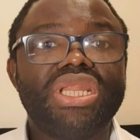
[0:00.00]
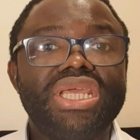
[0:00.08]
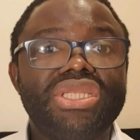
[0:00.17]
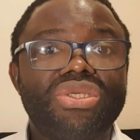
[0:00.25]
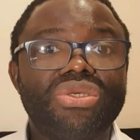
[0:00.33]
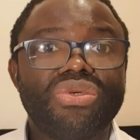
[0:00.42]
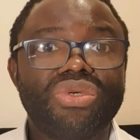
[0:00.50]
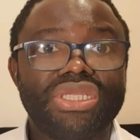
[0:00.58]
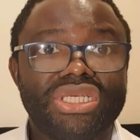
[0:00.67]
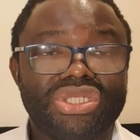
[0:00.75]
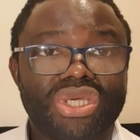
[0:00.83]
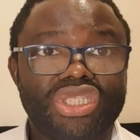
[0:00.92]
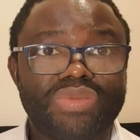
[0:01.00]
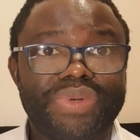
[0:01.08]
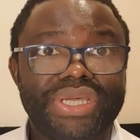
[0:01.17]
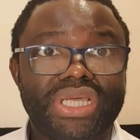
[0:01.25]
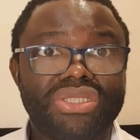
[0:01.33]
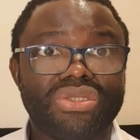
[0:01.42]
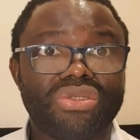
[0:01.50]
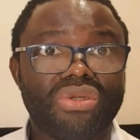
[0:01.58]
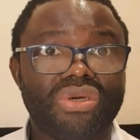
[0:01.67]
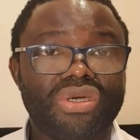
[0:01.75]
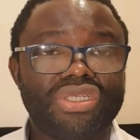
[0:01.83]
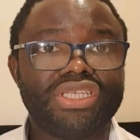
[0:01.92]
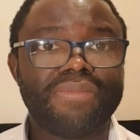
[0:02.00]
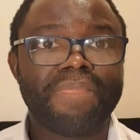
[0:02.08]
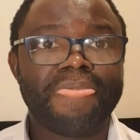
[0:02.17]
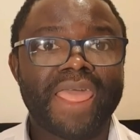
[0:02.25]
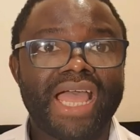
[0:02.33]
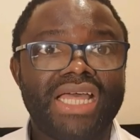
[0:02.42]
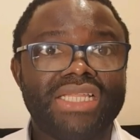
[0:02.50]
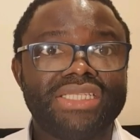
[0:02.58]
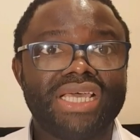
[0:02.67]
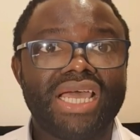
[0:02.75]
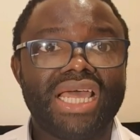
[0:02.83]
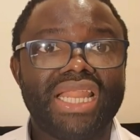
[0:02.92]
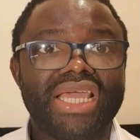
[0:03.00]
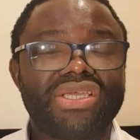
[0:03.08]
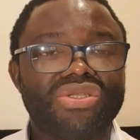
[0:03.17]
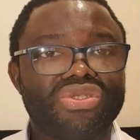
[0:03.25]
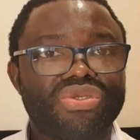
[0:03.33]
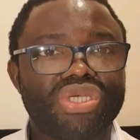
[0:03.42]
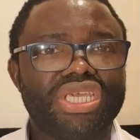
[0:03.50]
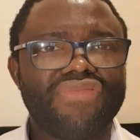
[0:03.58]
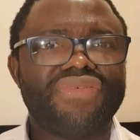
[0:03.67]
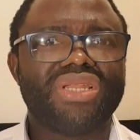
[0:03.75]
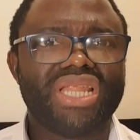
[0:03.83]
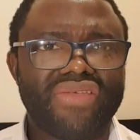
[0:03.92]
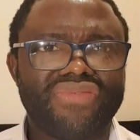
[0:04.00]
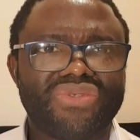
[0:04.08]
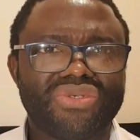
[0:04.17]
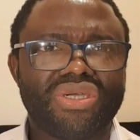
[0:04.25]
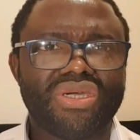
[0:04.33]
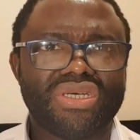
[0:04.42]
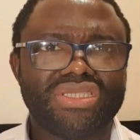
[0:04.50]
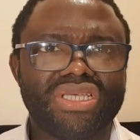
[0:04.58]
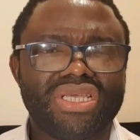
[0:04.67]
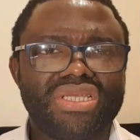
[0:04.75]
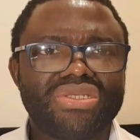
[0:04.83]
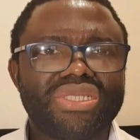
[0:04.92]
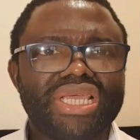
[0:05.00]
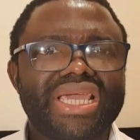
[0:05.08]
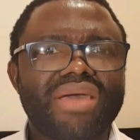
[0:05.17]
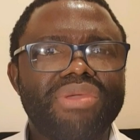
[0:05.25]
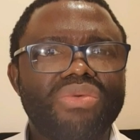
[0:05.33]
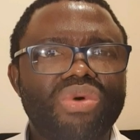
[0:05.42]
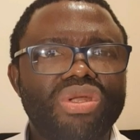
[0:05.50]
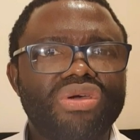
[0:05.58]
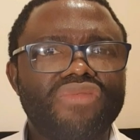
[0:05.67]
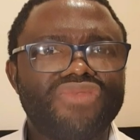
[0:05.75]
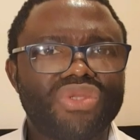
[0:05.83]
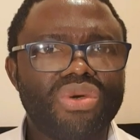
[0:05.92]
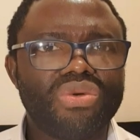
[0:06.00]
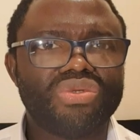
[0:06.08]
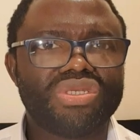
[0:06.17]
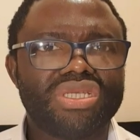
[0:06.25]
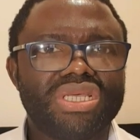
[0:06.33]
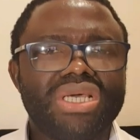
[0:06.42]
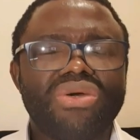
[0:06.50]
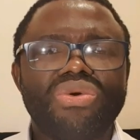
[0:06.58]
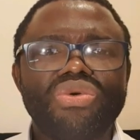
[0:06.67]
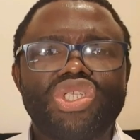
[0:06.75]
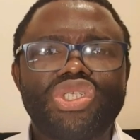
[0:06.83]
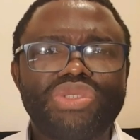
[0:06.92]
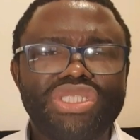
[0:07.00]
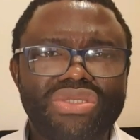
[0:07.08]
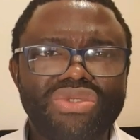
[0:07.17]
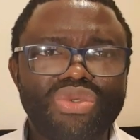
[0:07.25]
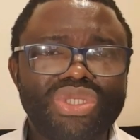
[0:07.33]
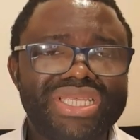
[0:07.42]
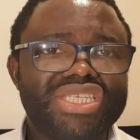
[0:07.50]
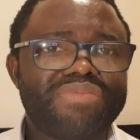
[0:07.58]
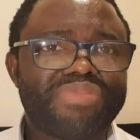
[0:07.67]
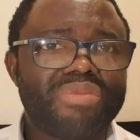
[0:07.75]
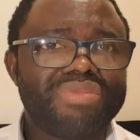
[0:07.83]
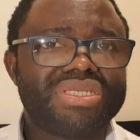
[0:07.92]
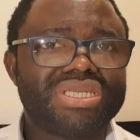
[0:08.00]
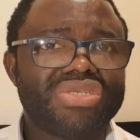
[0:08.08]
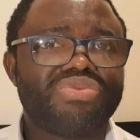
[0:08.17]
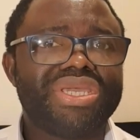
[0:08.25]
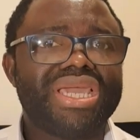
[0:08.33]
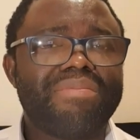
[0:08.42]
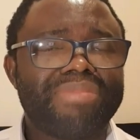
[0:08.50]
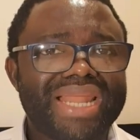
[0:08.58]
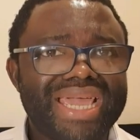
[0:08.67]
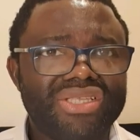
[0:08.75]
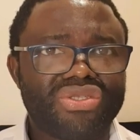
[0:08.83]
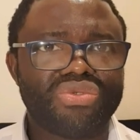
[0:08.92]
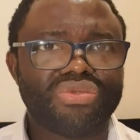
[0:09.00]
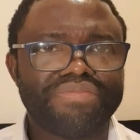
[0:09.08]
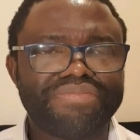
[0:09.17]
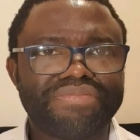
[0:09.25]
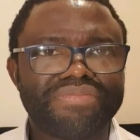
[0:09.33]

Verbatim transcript: lead you in a short prayer to the Lord and I'd like you to give your life to God so that you can be one of those who, do these promises we apply to.